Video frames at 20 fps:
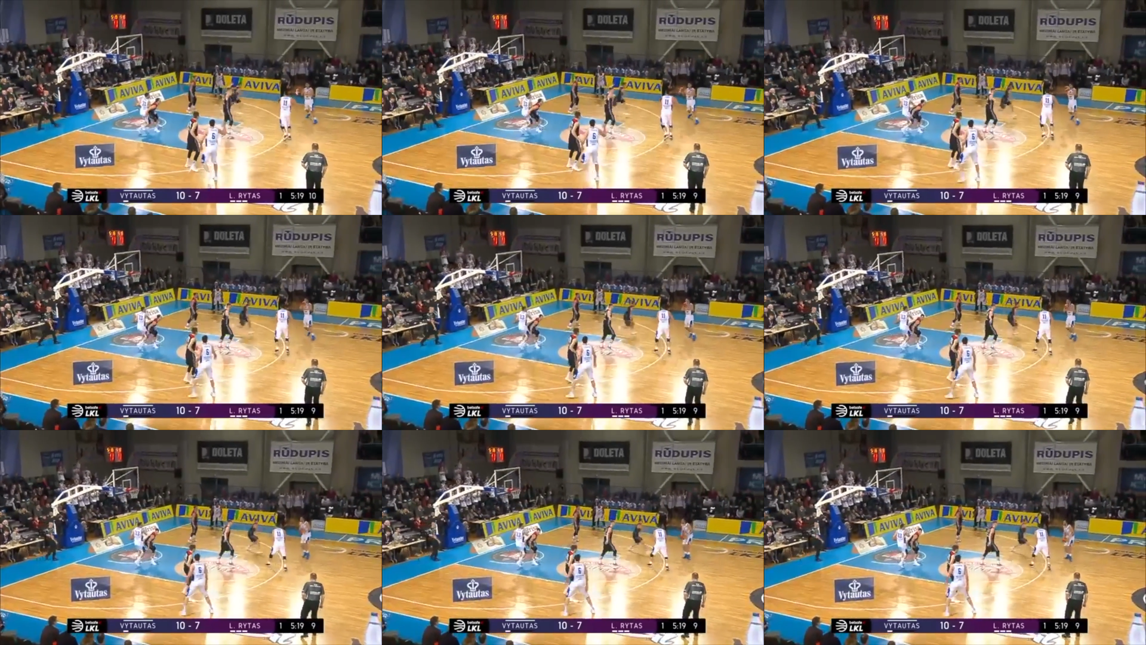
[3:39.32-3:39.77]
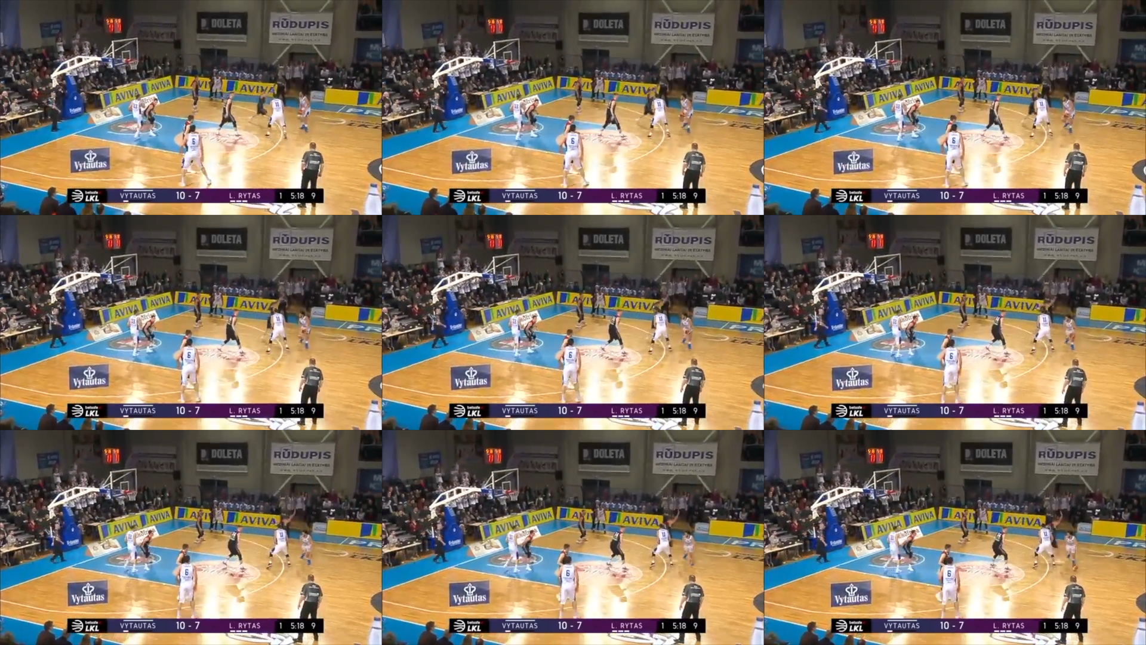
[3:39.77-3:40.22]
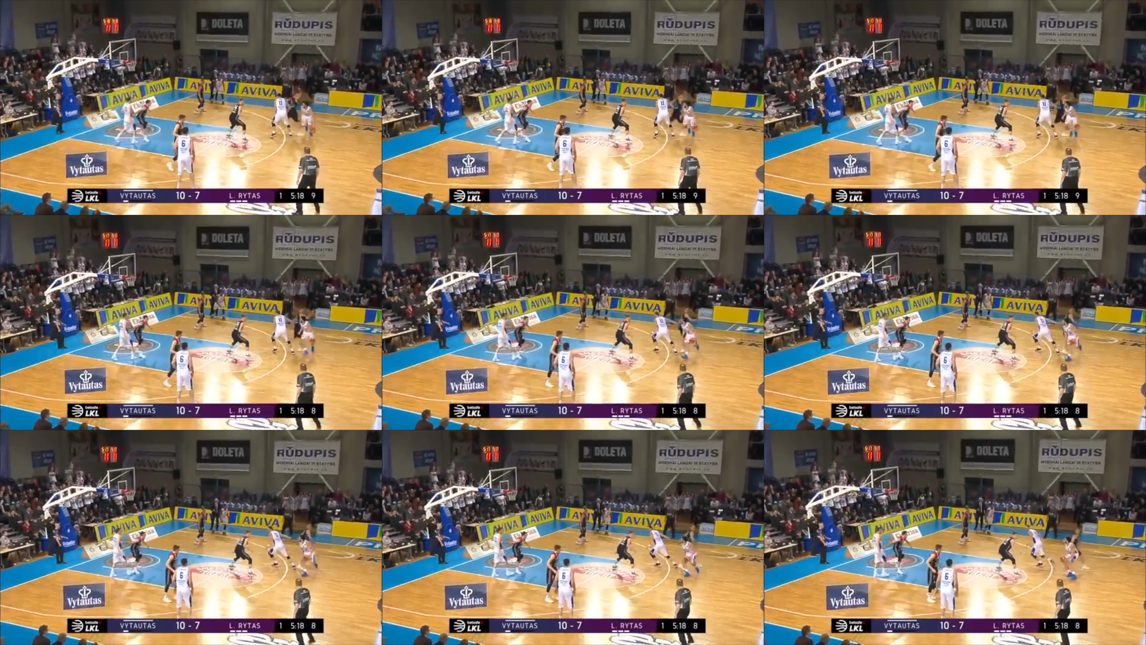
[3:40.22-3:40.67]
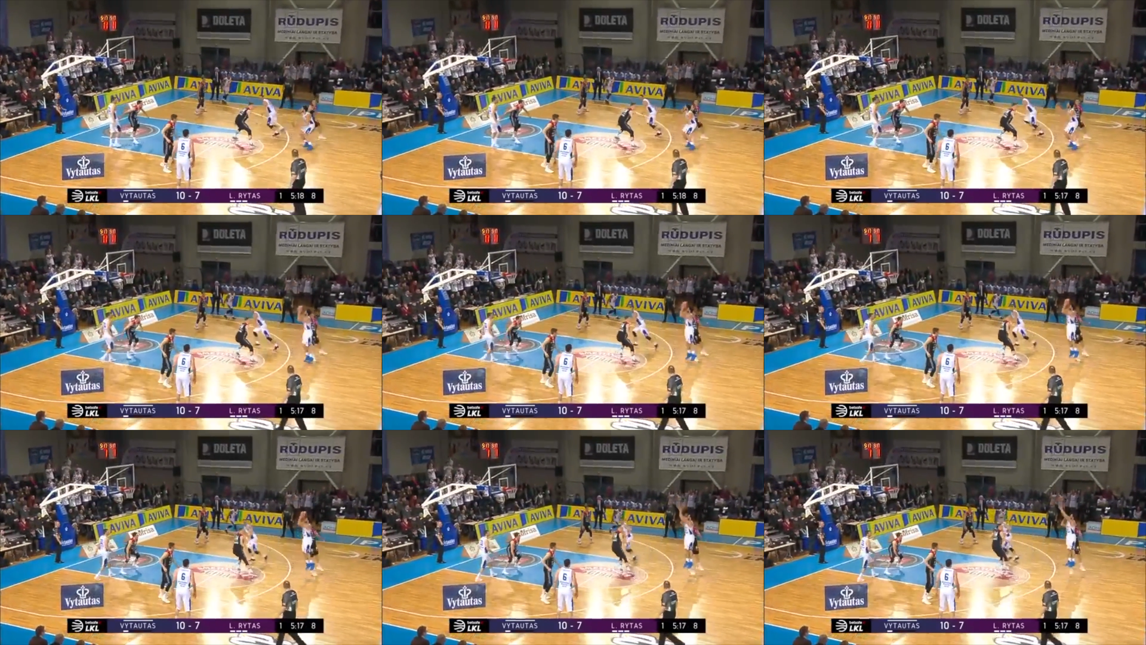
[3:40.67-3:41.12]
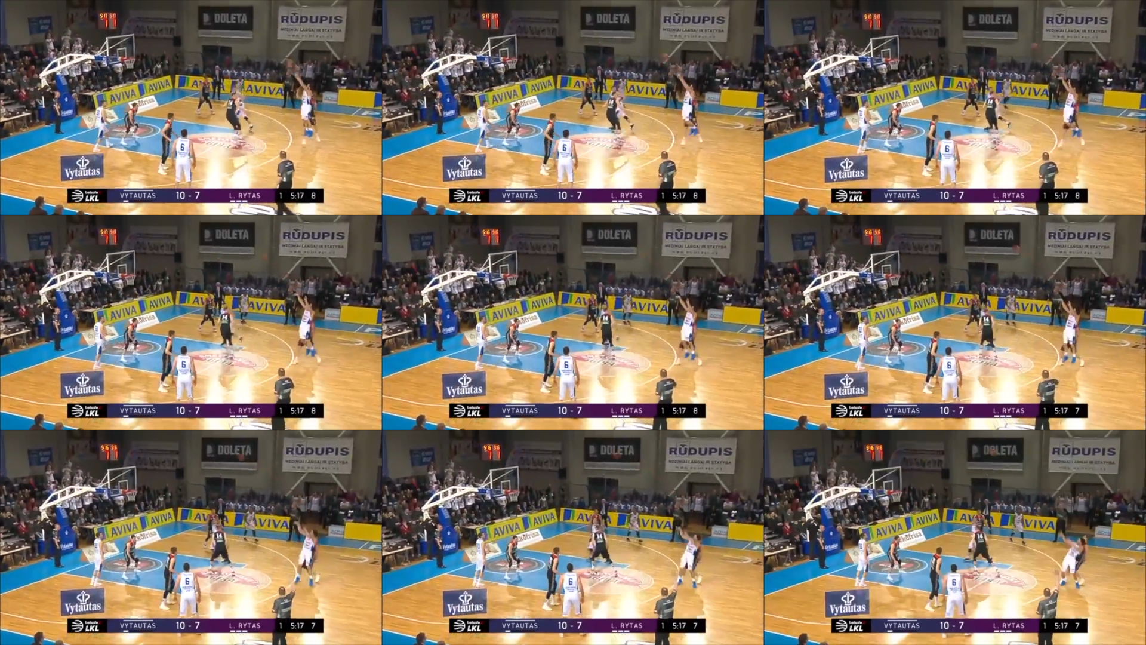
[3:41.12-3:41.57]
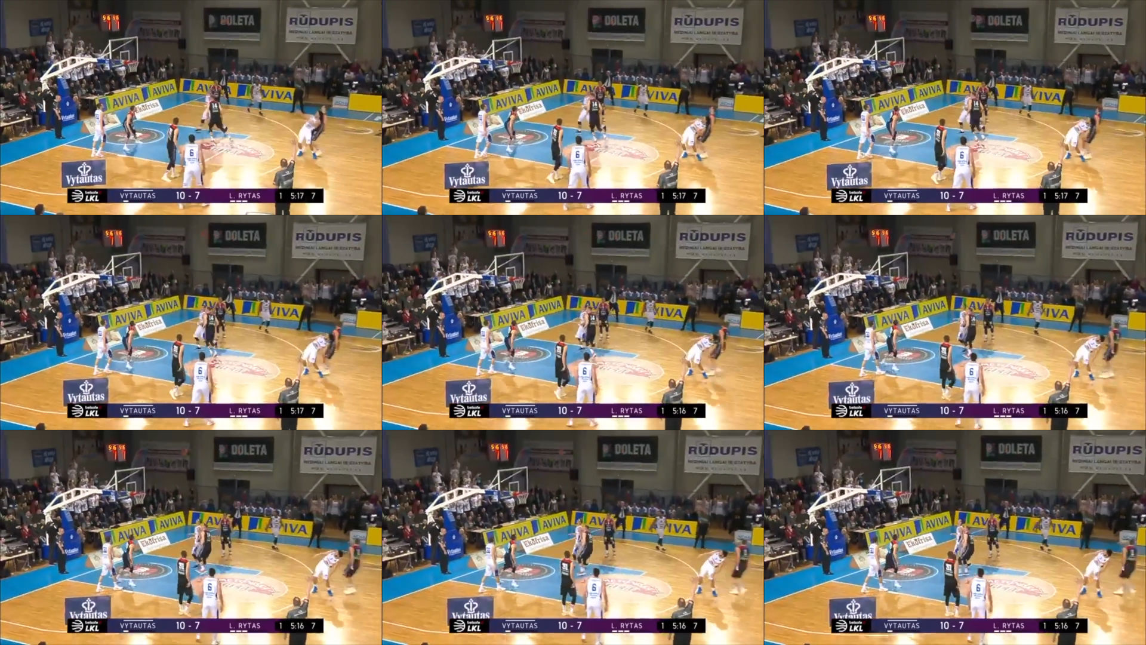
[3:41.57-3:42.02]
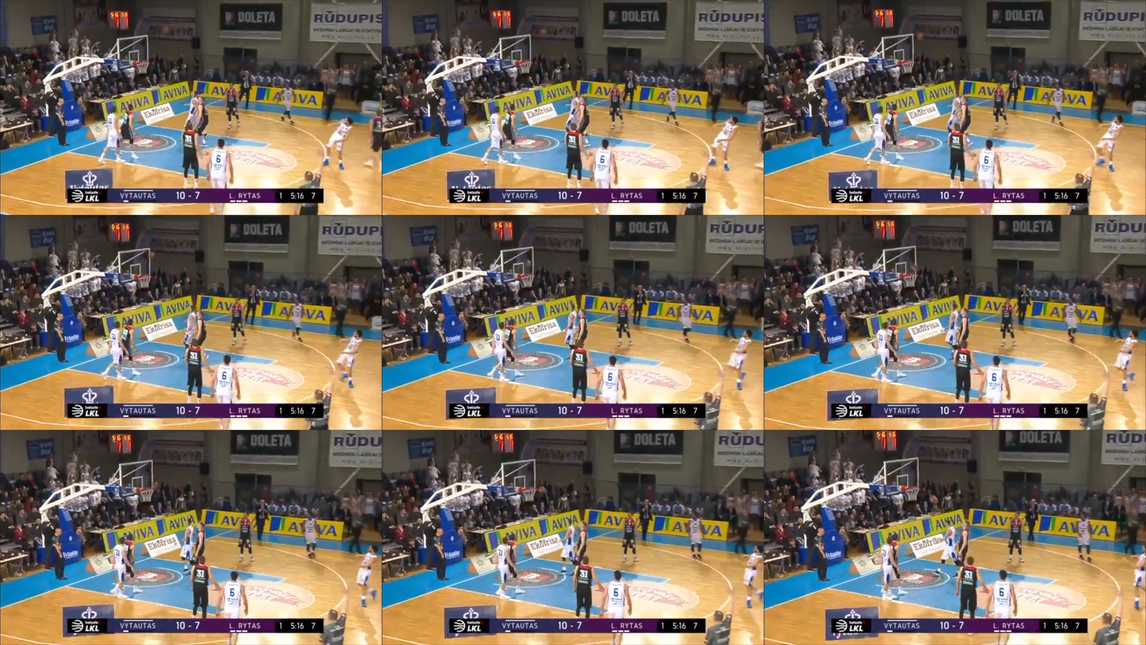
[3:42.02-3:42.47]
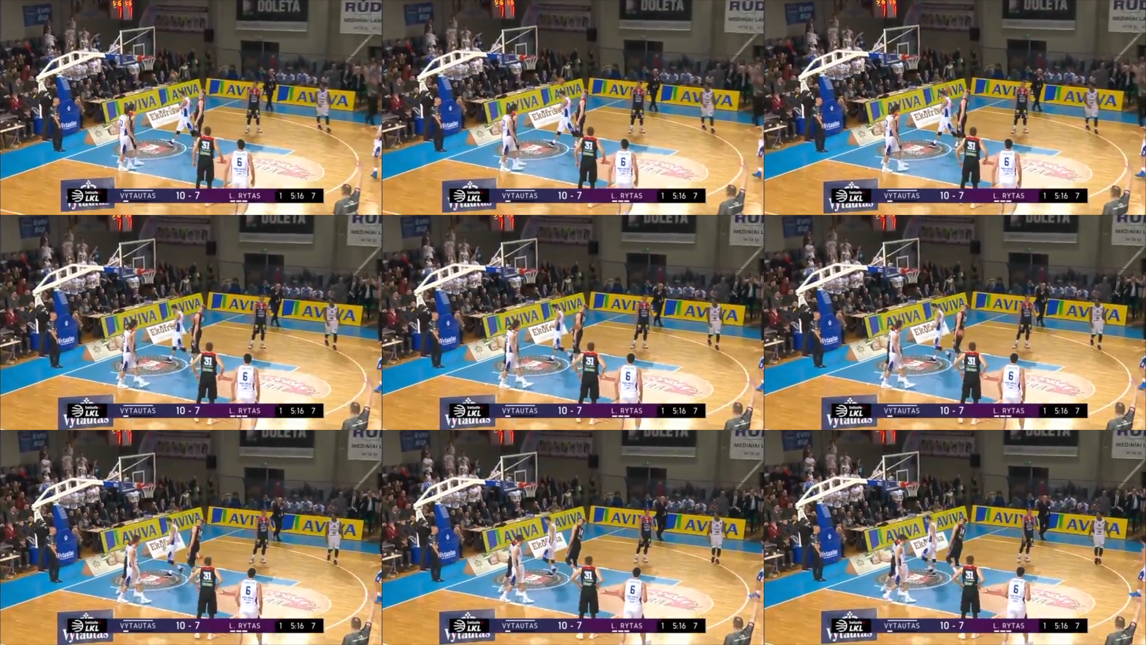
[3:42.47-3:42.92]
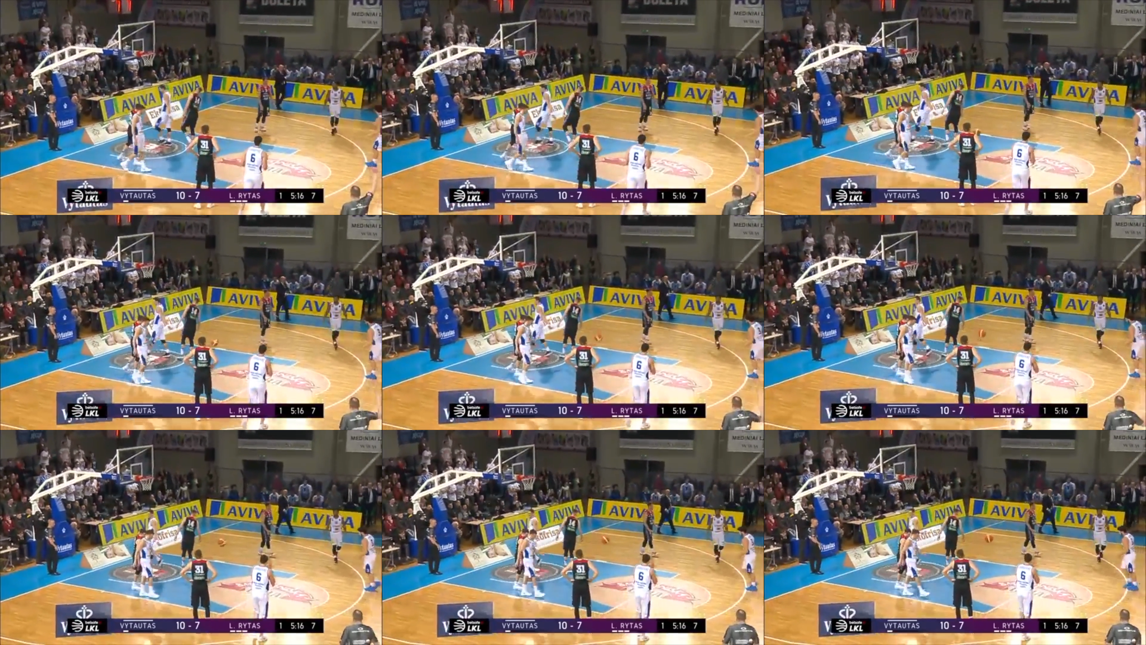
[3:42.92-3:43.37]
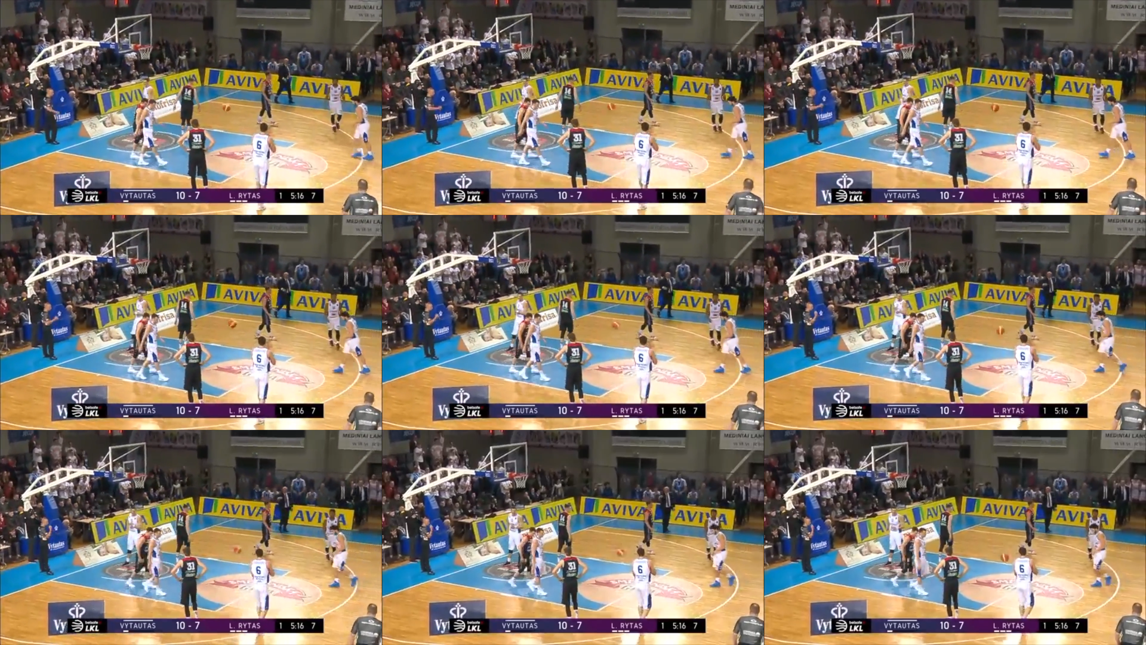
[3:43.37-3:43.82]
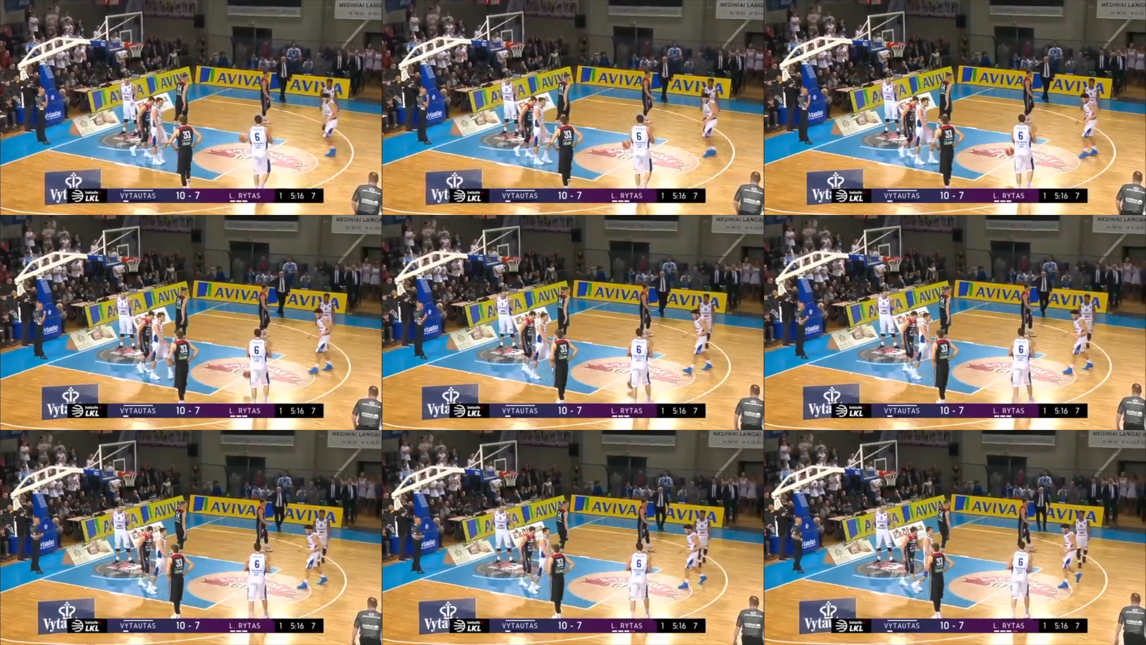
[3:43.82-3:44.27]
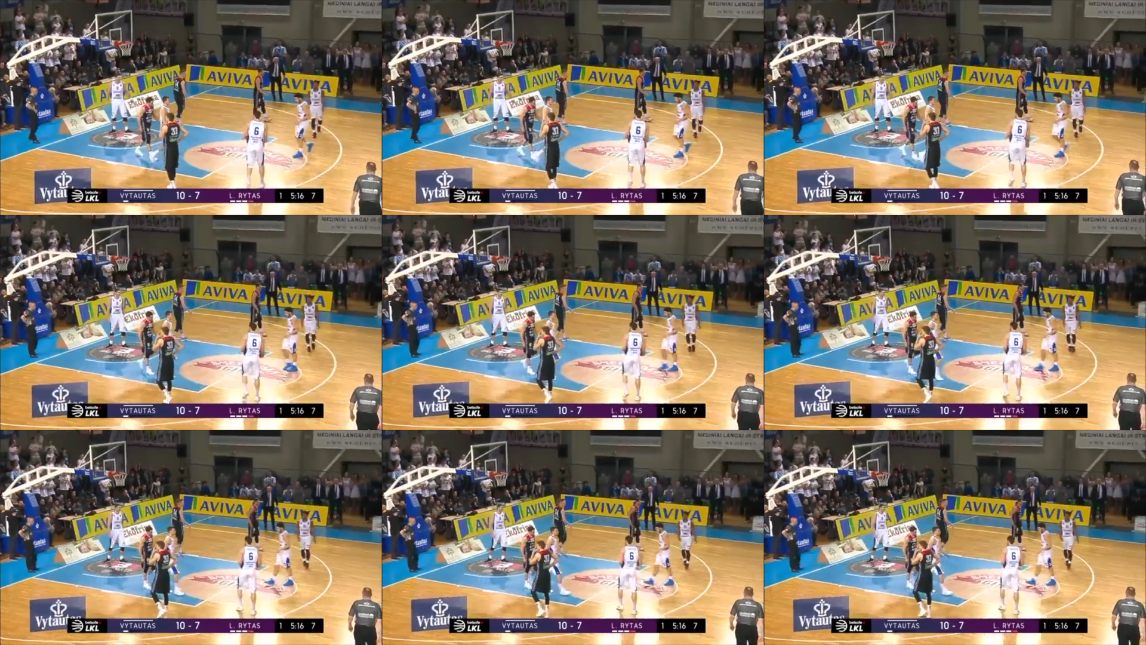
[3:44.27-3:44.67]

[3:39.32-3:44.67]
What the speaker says: [unreadable: no face in view]